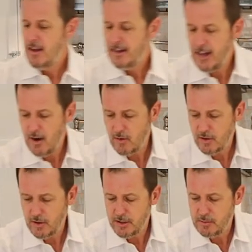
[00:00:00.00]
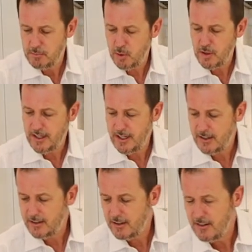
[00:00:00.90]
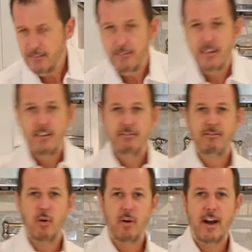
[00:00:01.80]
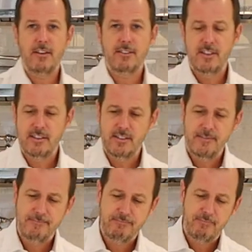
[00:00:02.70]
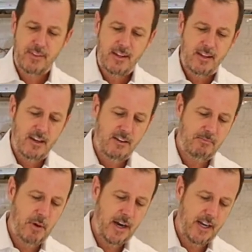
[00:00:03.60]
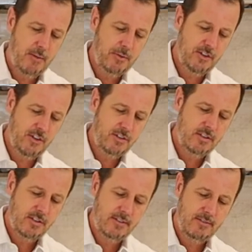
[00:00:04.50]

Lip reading: now we're going to put in 4 ounces of pineapple juice,